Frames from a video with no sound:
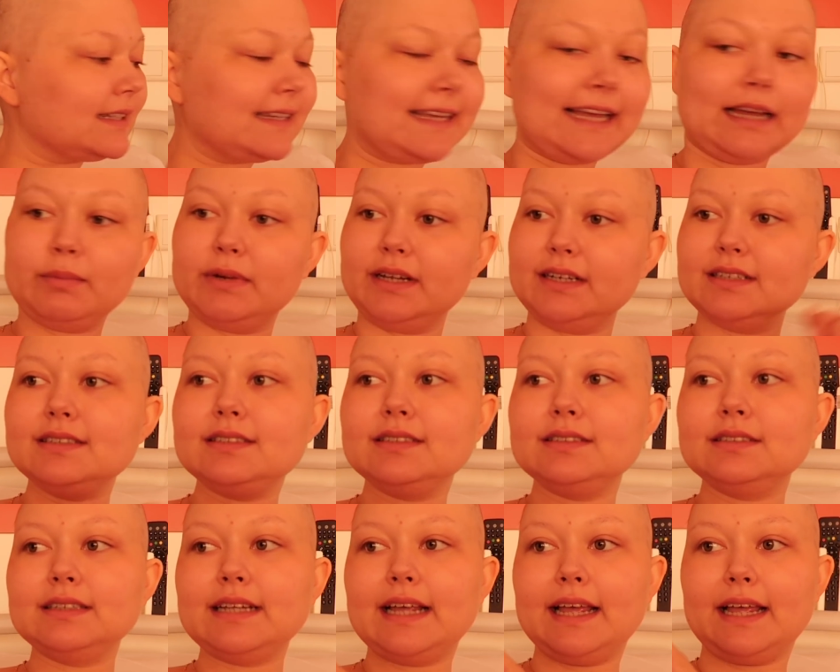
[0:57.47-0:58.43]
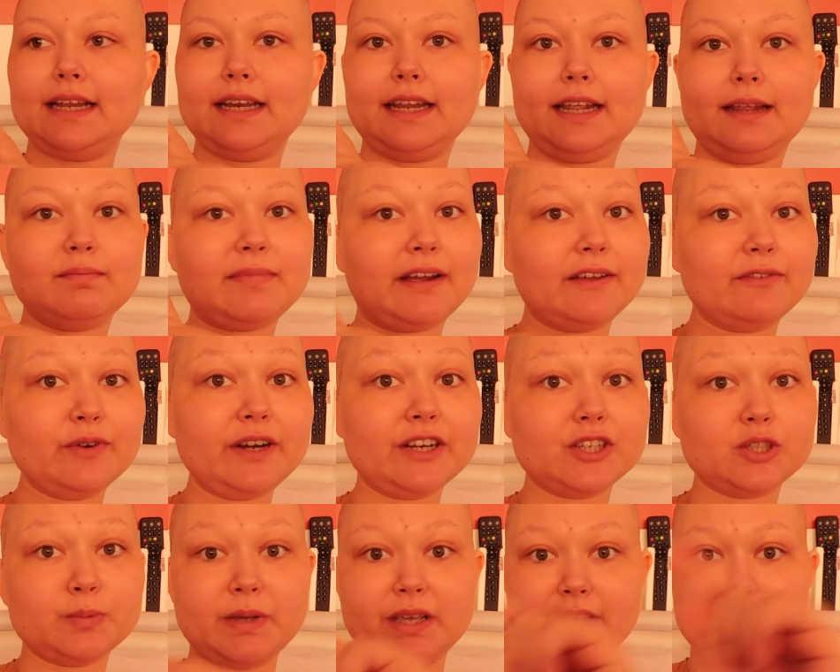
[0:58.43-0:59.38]
cabinets and in my
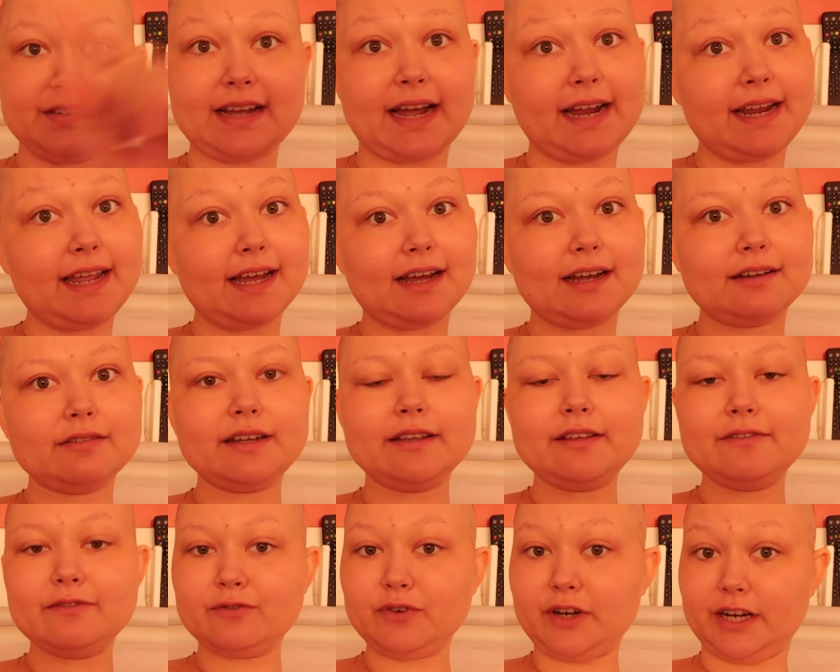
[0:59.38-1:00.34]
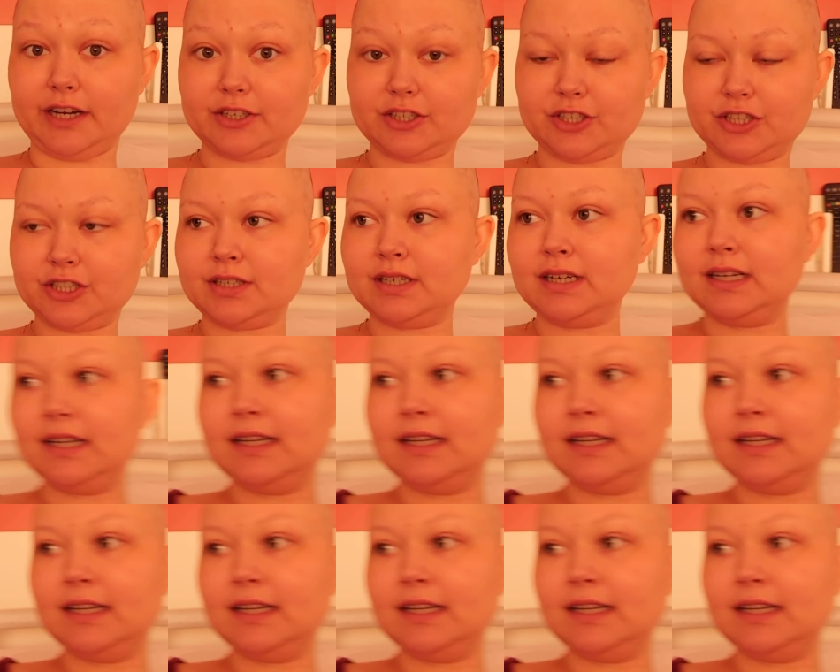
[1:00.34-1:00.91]
fridge, because I have a fridge